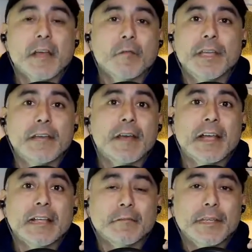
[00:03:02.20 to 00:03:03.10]

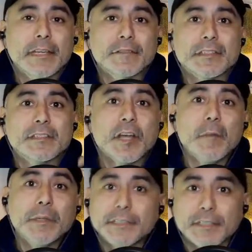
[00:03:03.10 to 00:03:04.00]
have
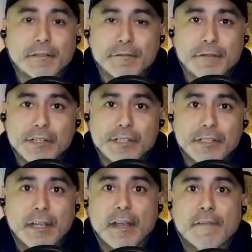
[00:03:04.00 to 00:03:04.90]
doubled in our vision
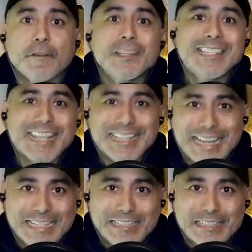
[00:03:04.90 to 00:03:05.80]
for
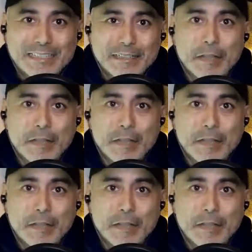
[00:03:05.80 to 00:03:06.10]
decades.